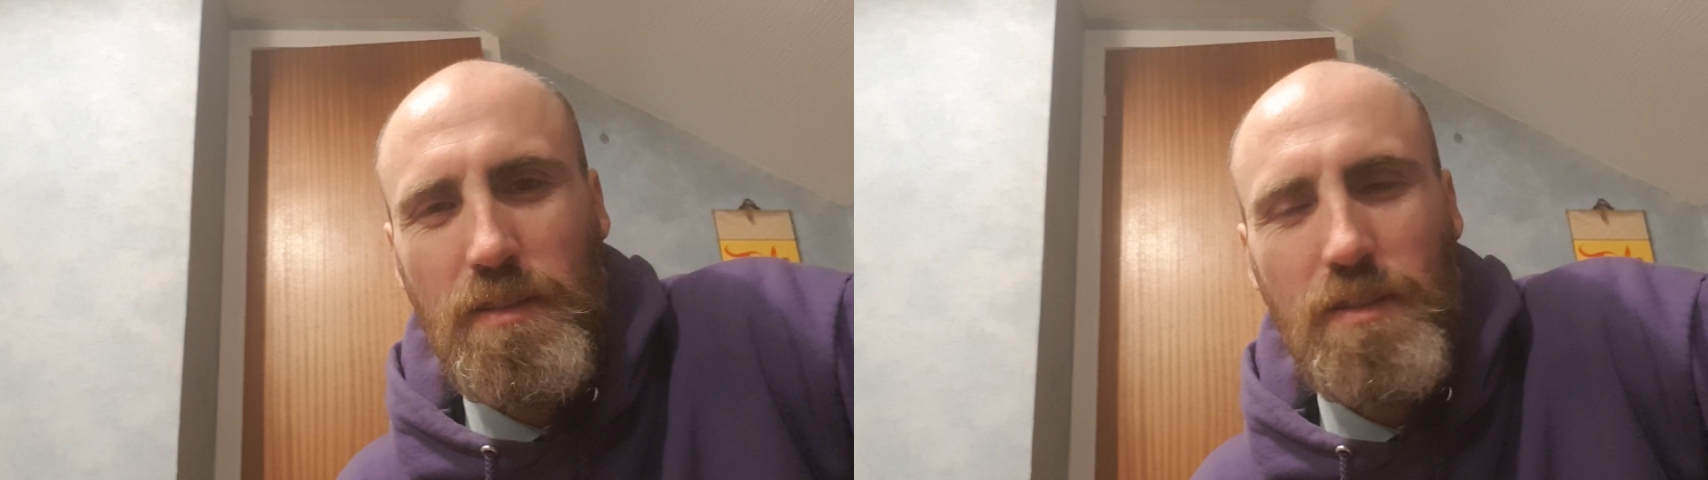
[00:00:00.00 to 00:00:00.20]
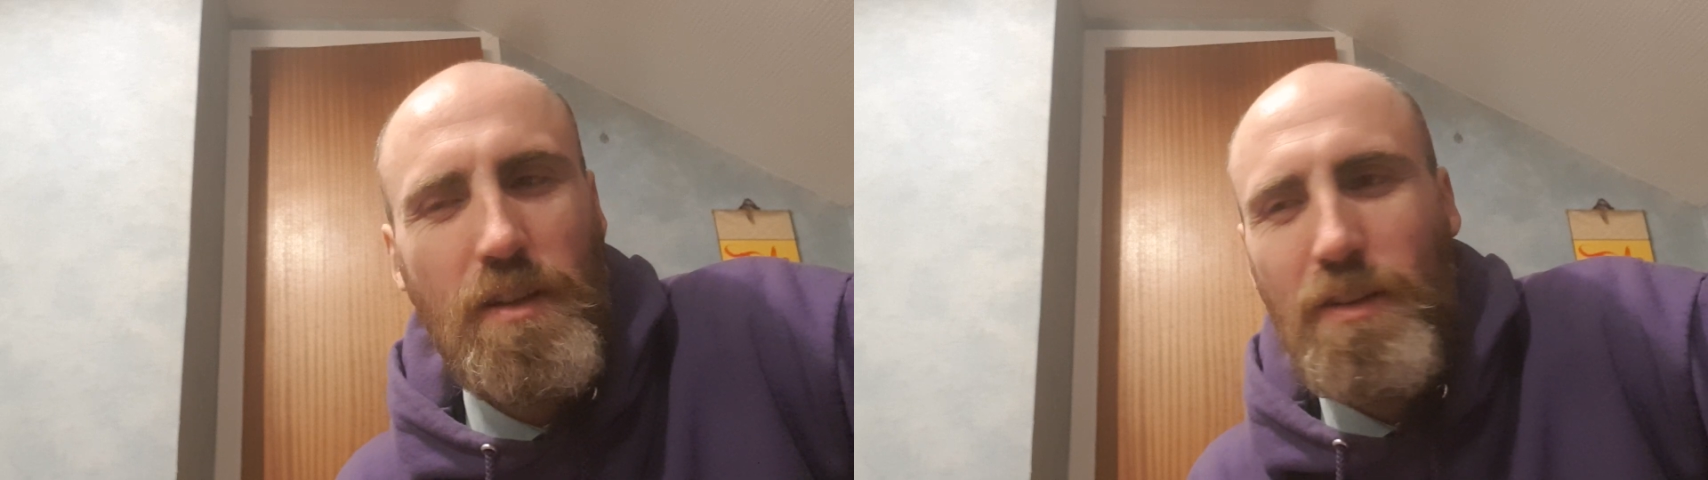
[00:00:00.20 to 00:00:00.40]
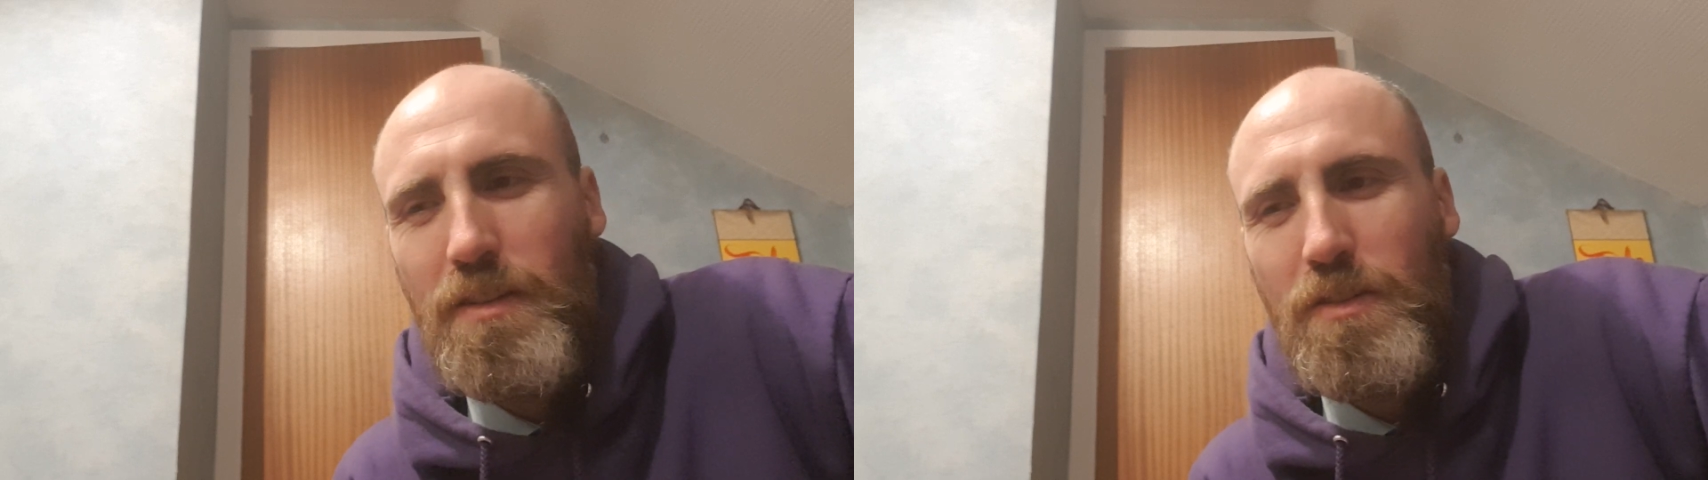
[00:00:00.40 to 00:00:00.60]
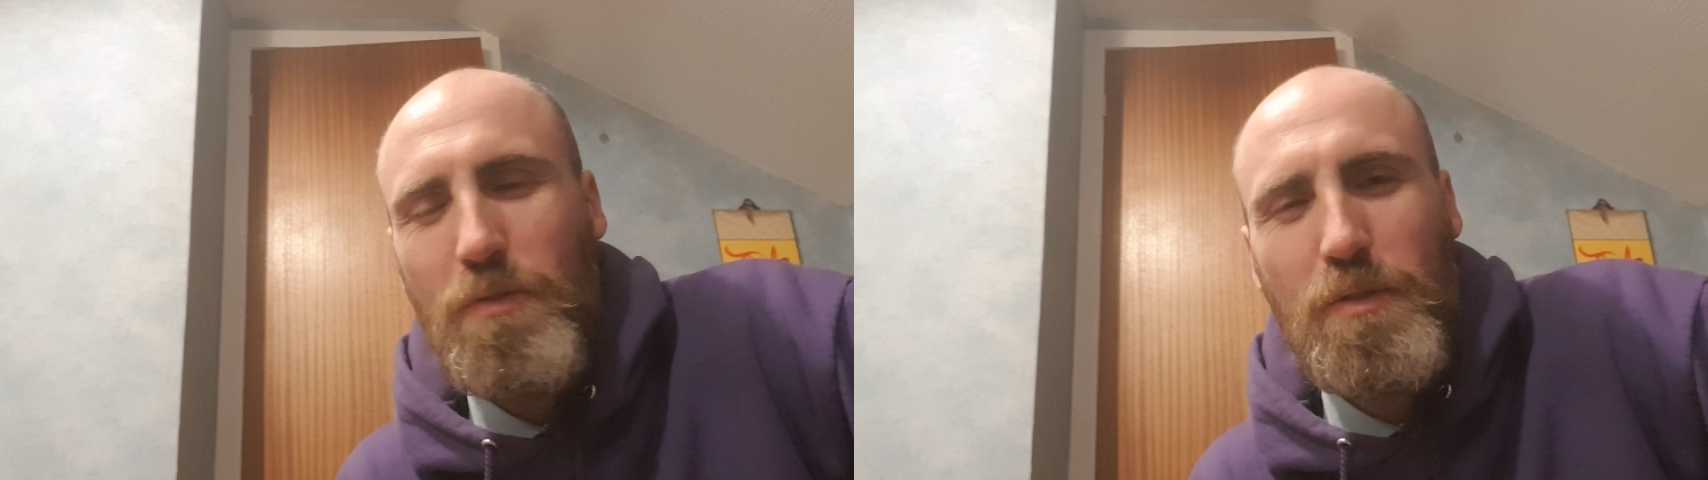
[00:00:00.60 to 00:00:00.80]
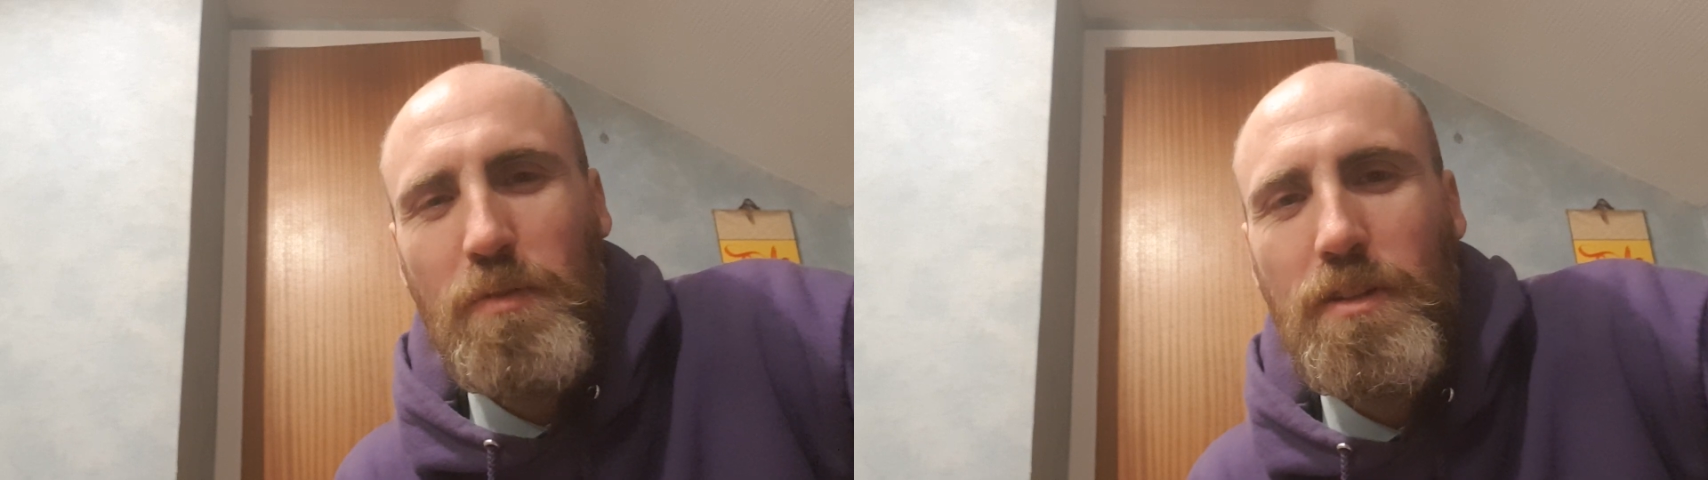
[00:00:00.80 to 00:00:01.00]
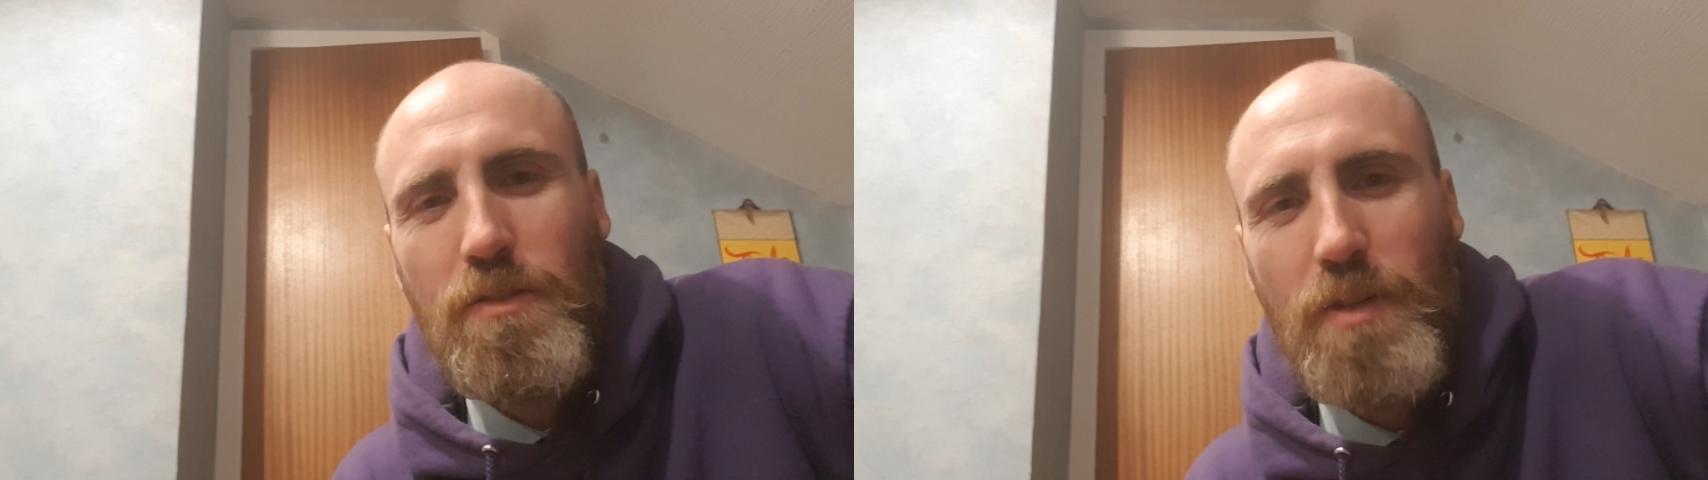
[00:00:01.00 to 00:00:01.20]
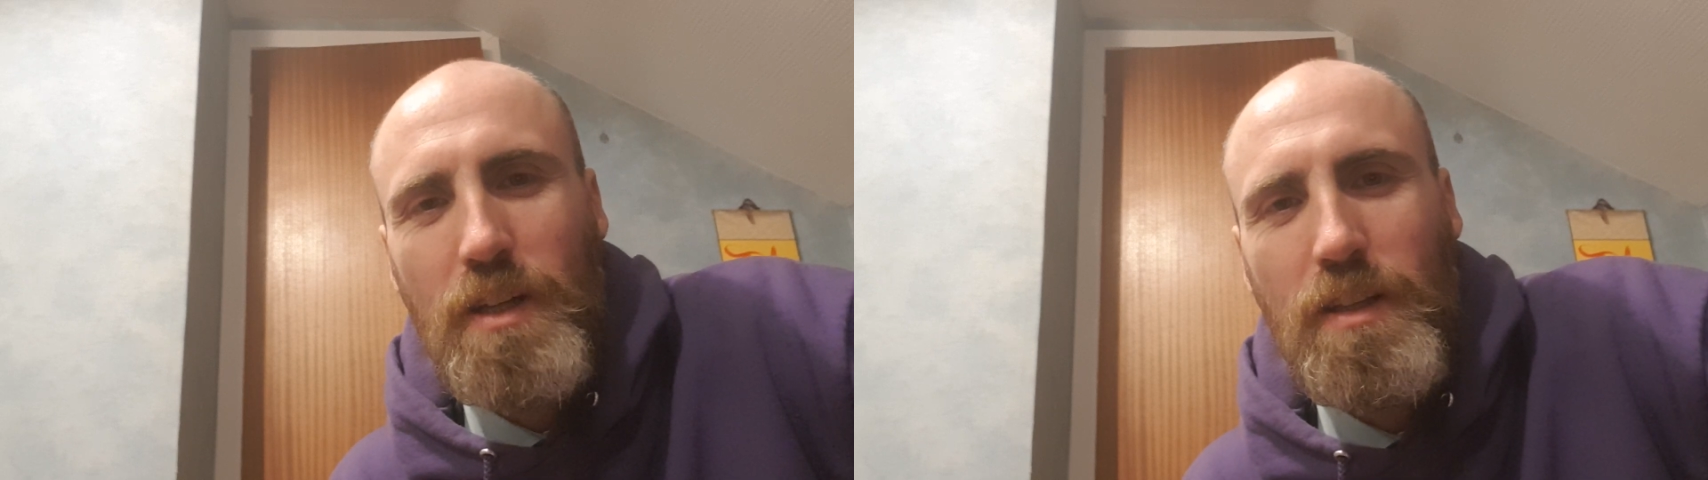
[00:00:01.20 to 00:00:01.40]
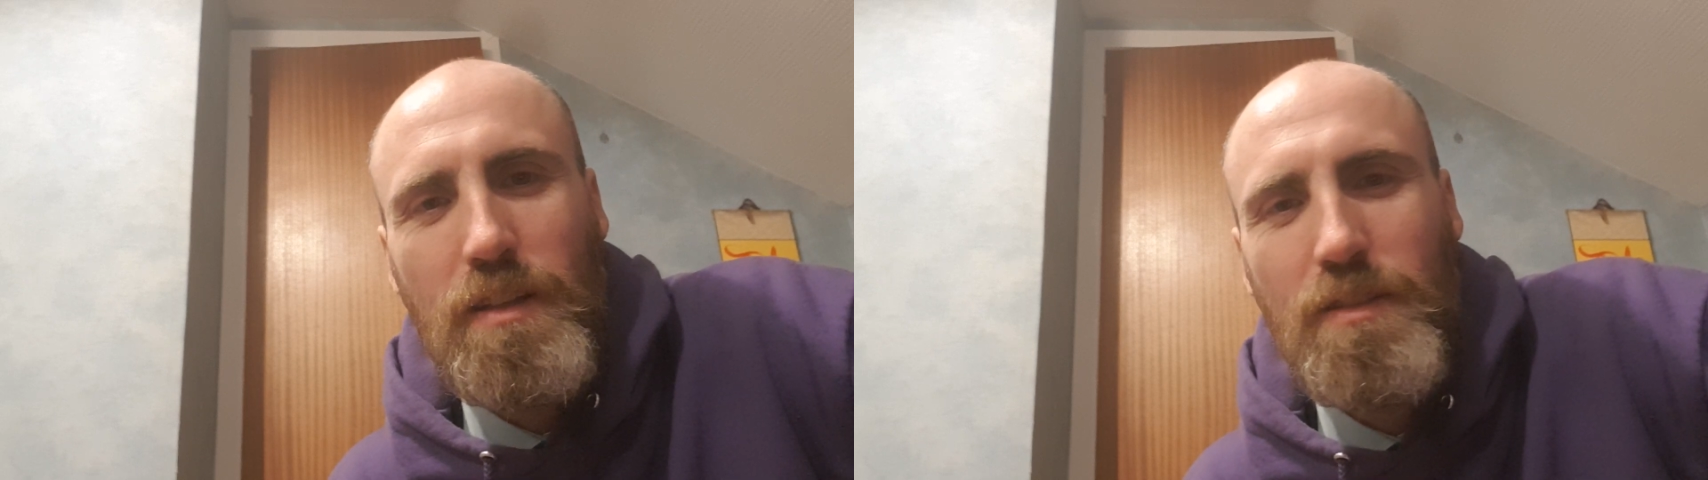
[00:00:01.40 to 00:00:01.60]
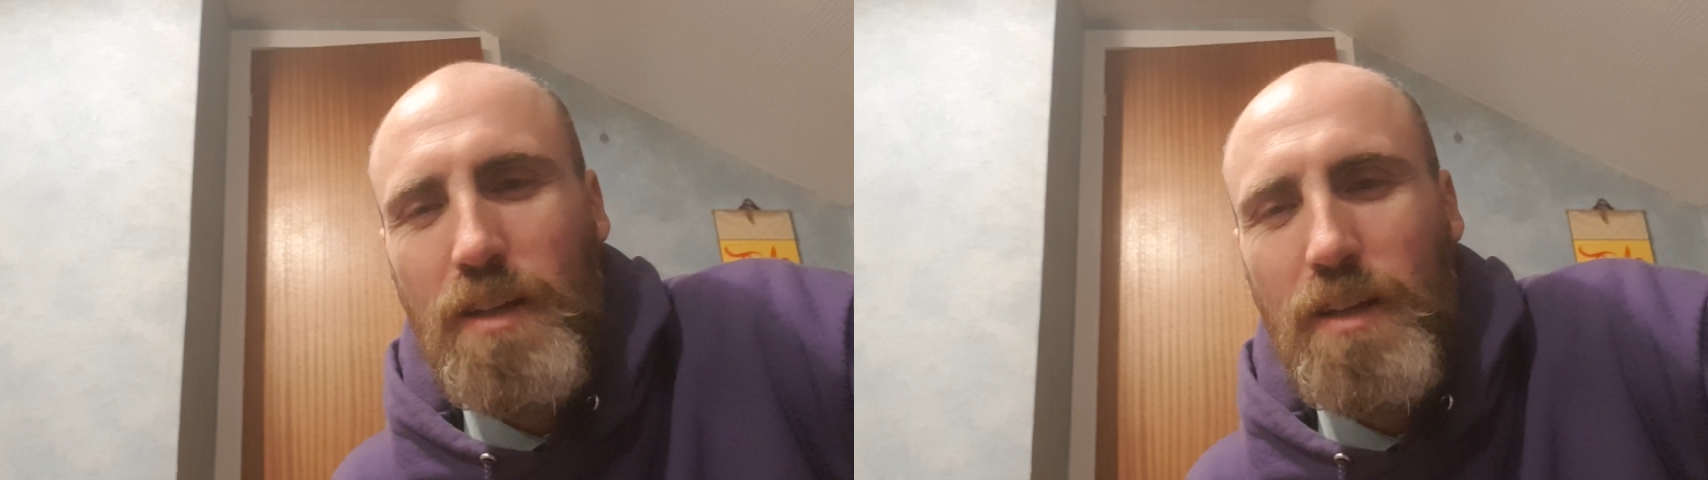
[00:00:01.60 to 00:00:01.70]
It's nothing to do with spirituality.